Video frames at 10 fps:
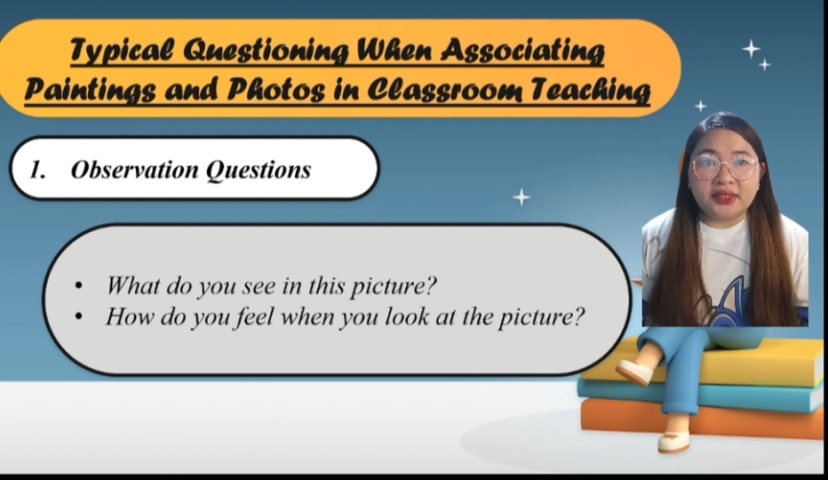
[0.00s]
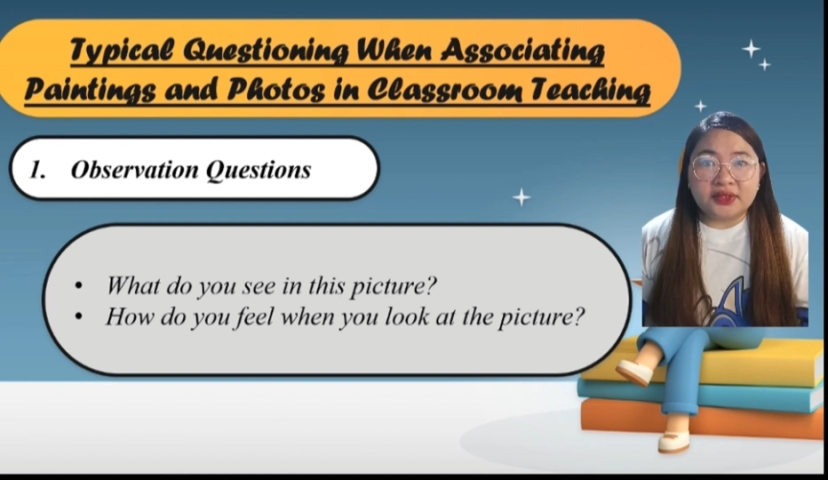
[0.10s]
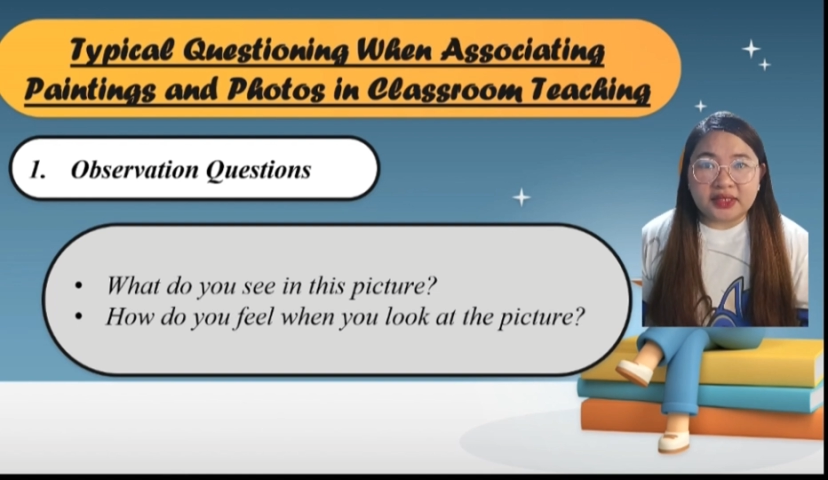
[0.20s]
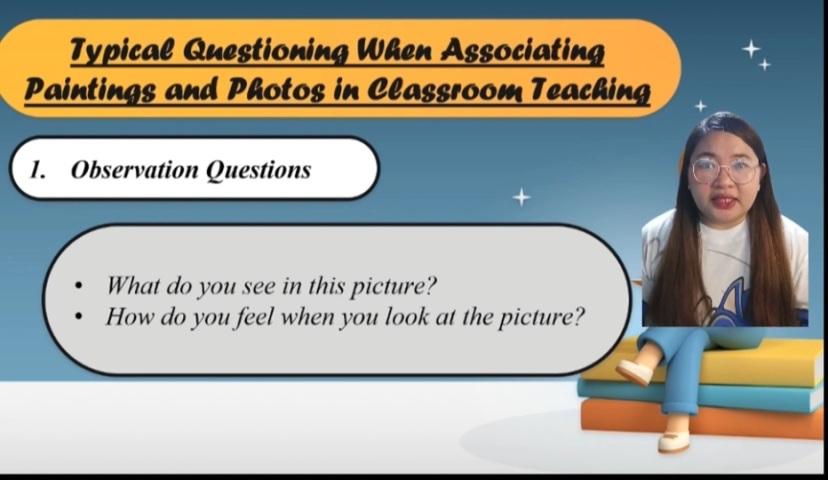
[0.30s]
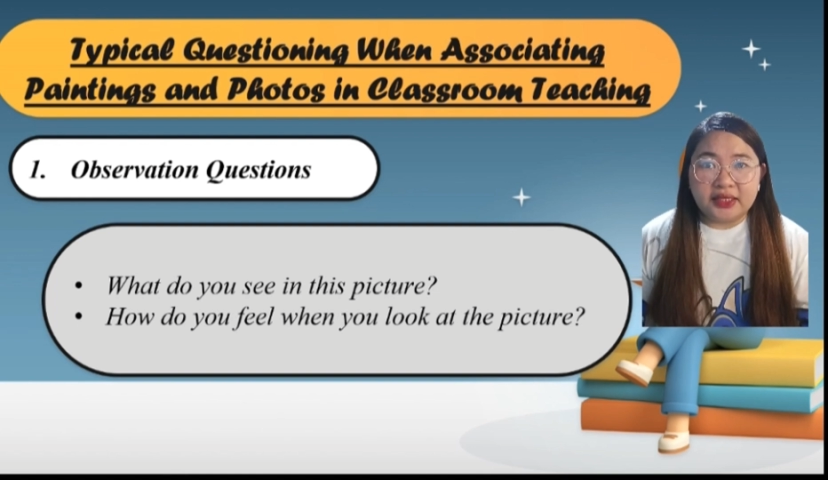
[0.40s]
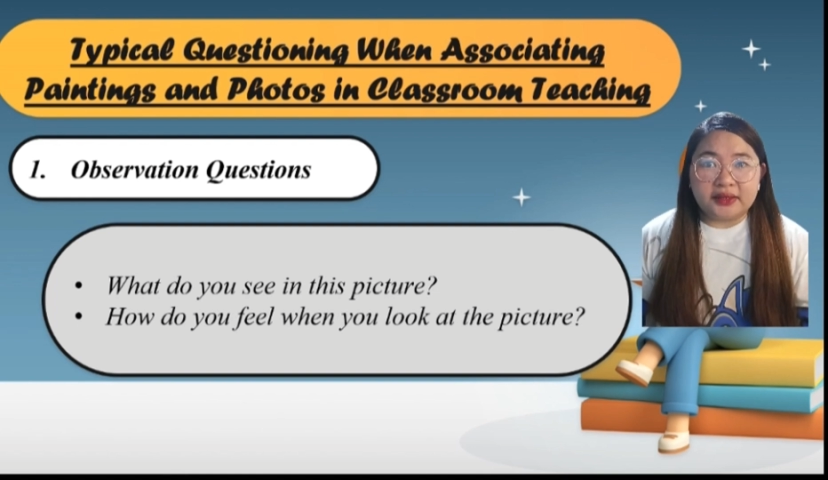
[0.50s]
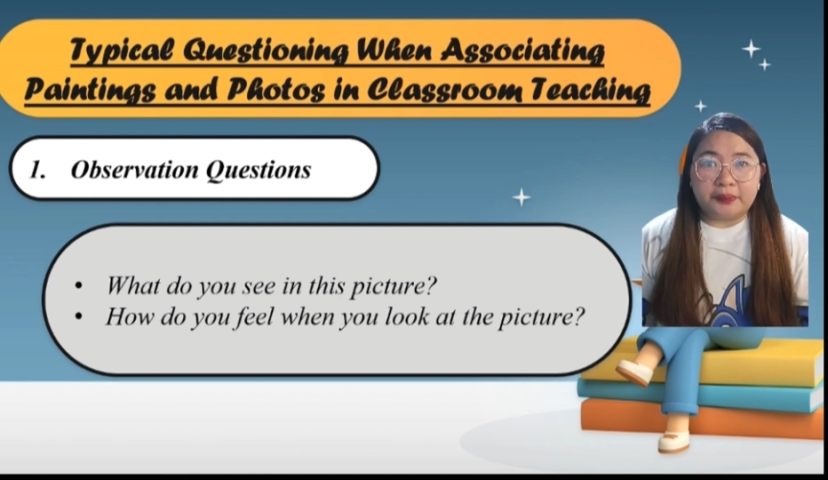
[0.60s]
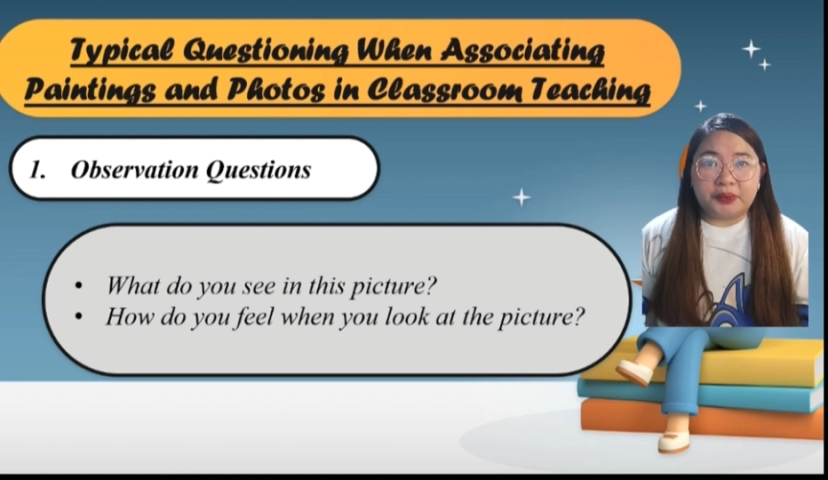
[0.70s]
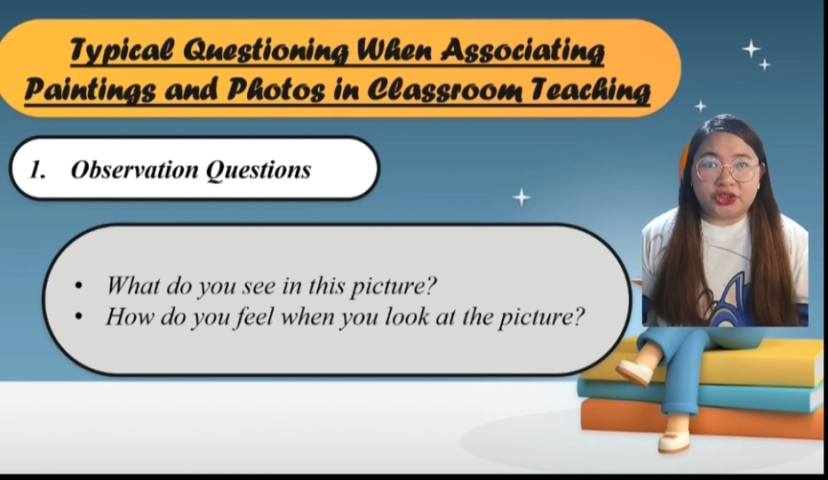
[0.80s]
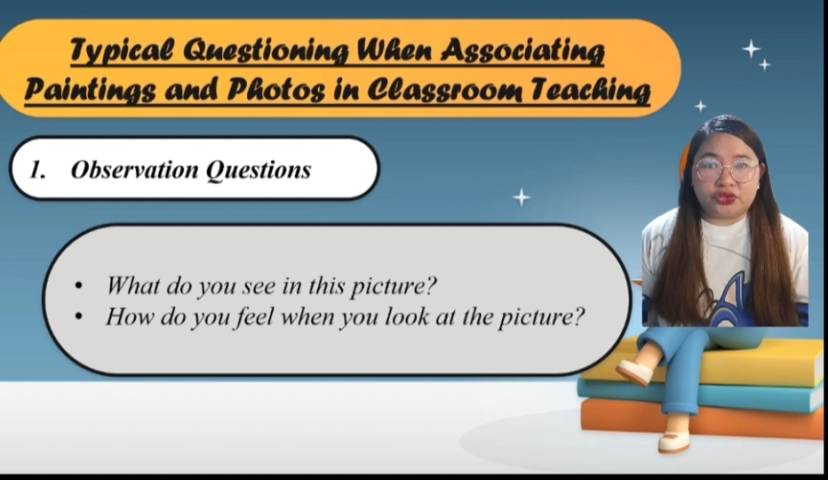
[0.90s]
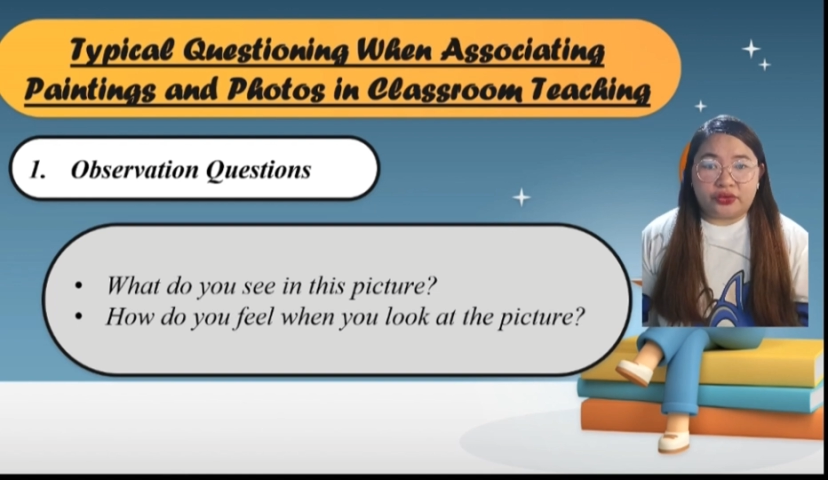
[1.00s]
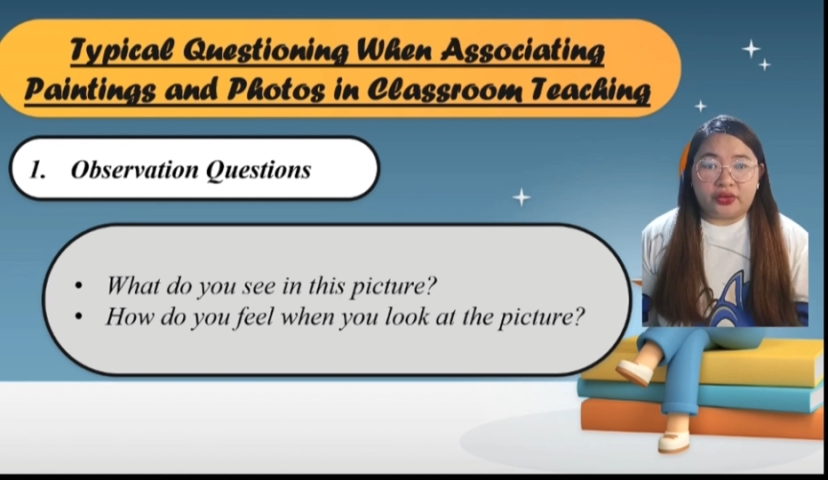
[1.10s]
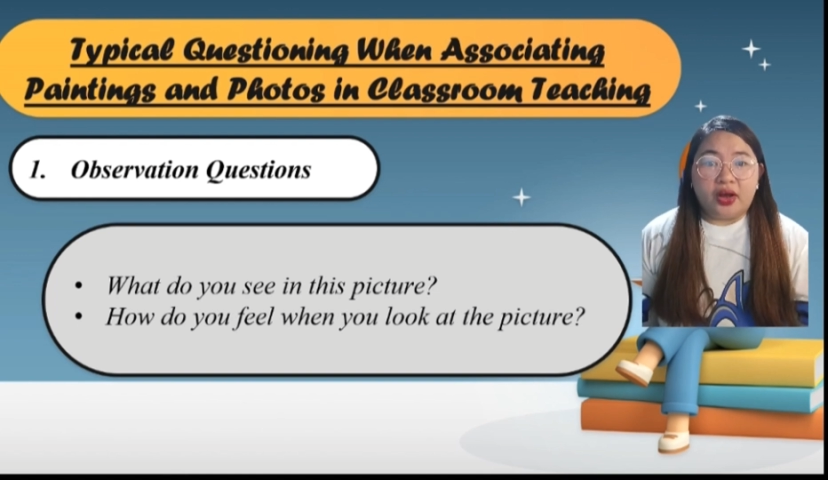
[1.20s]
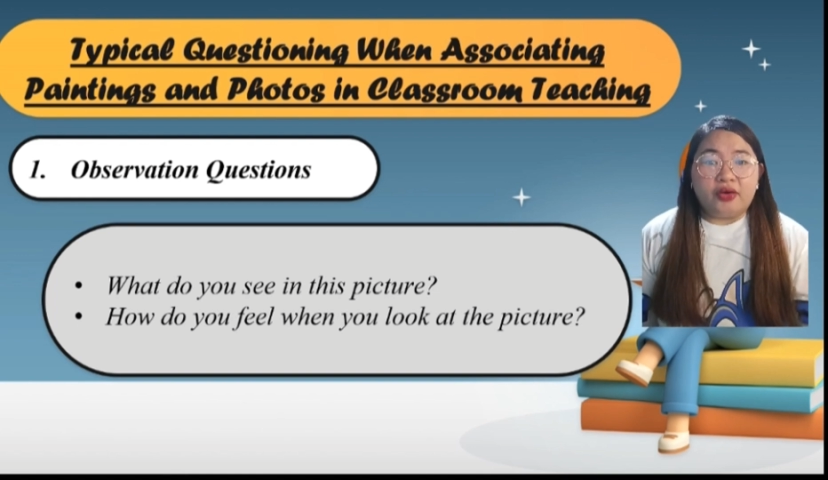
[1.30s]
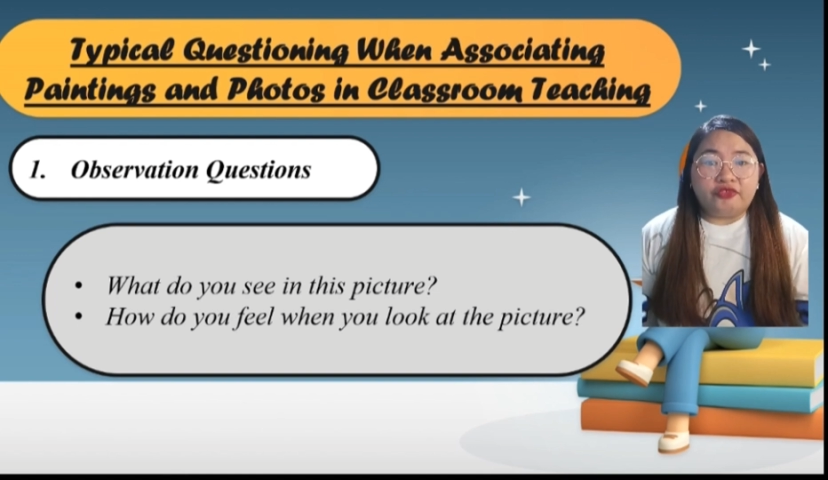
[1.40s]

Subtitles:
they see in the picture,